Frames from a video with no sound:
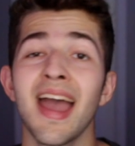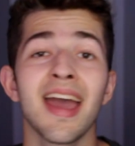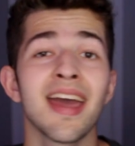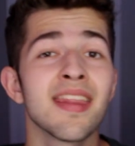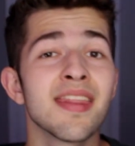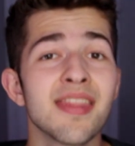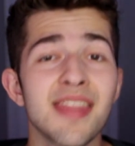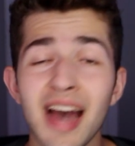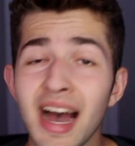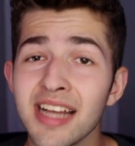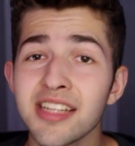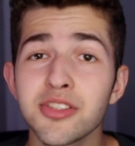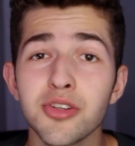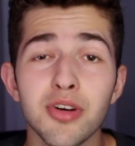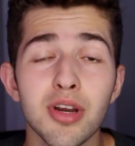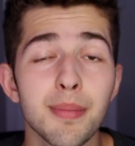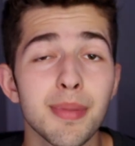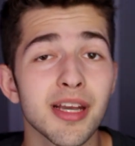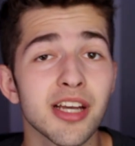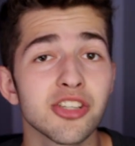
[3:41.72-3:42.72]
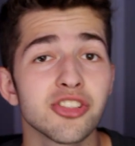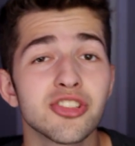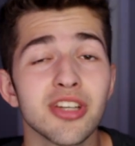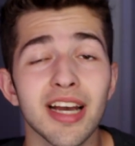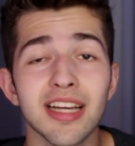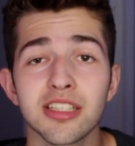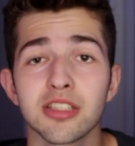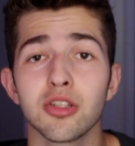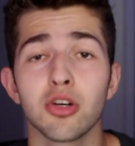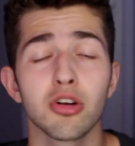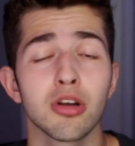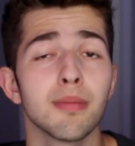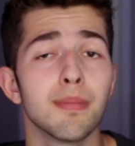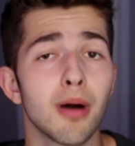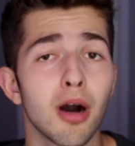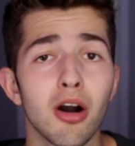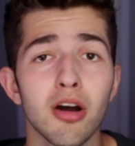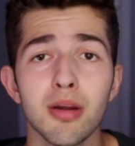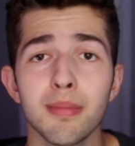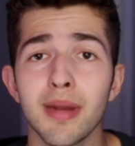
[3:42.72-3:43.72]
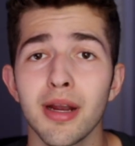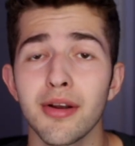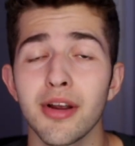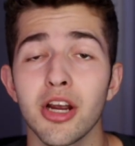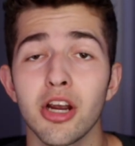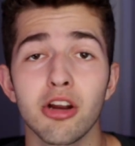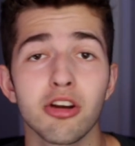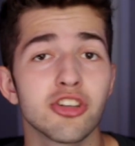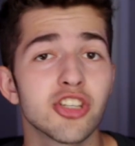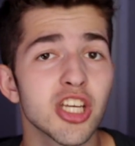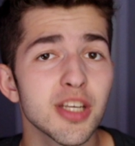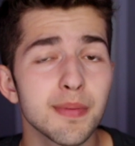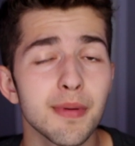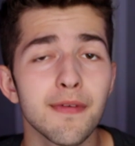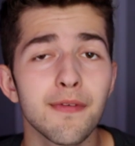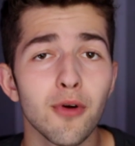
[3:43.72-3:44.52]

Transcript: And that's only because she asked Logan Paul to marry her just